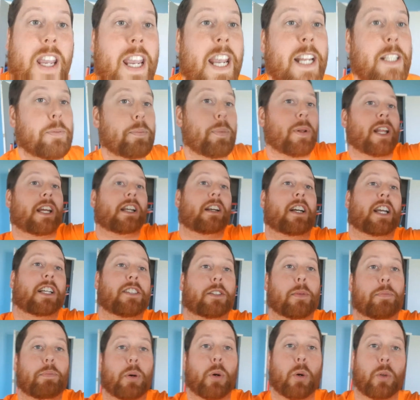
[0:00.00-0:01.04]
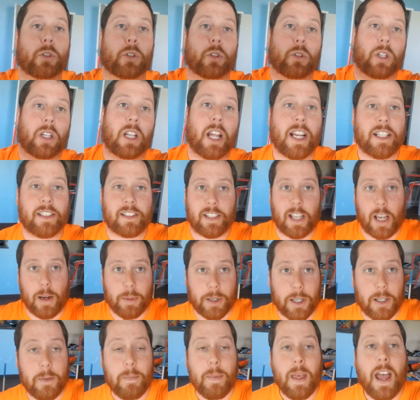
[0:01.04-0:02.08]
each player gets a pool noodle
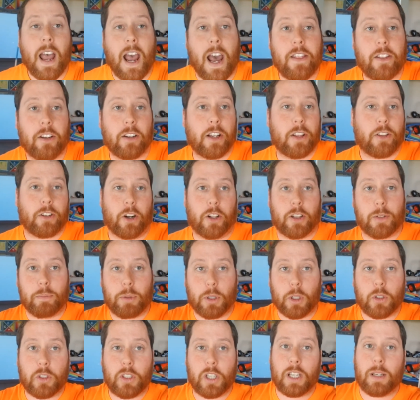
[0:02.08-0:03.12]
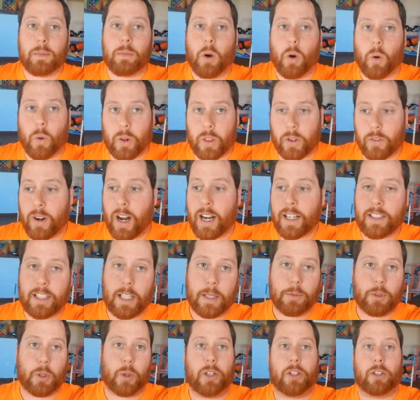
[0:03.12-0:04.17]
lightsaber, and they're either on the blue team or the red
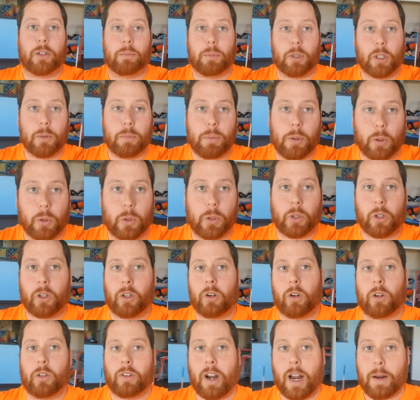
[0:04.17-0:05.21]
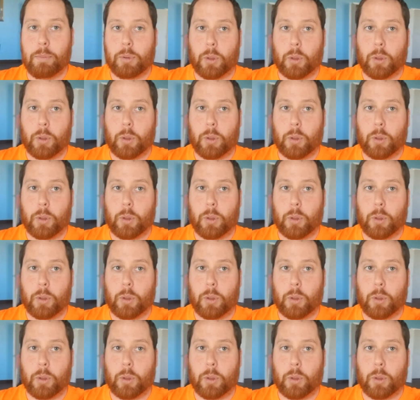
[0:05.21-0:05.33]
team, so either a blue pool noodle or a red